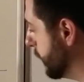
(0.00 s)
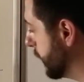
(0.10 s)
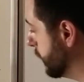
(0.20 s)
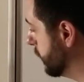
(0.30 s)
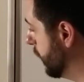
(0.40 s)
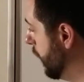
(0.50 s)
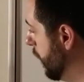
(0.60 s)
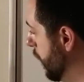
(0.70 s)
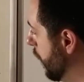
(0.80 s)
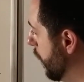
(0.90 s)
matrix,
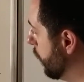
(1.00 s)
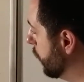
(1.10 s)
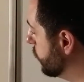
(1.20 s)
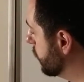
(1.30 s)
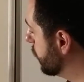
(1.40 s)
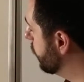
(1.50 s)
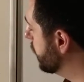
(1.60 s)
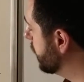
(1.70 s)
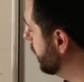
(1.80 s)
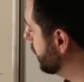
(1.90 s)
what you're
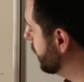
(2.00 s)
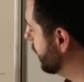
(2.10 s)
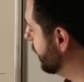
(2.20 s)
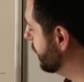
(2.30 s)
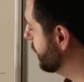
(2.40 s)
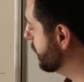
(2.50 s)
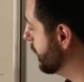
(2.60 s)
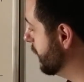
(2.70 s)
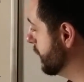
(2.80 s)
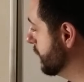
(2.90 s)
going to get
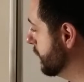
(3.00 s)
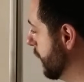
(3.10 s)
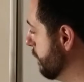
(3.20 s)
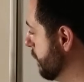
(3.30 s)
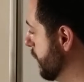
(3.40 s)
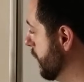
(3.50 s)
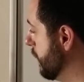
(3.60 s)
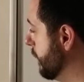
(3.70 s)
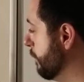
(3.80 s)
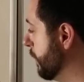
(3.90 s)
is the sum
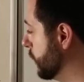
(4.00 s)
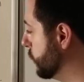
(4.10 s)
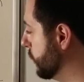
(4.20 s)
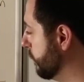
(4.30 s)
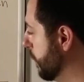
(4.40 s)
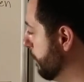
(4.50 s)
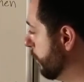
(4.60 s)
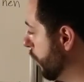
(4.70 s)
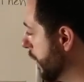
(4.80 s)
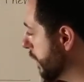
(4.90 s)
of a bunch of
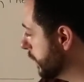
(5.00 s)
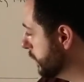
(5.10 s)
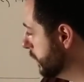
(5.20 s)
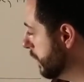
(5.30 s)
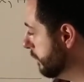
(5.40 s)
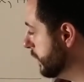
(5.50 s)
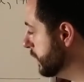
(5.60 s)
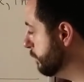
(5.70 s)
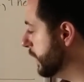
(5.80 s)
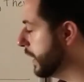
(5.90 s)
products of
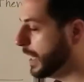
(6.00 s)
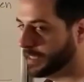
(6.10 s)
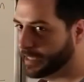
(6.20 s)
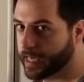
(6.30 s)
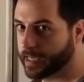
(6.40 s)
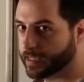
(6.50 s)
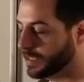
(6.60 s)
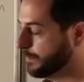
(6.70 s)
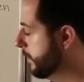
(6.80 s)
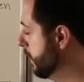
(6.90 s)
these
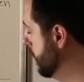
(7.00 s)
bij's.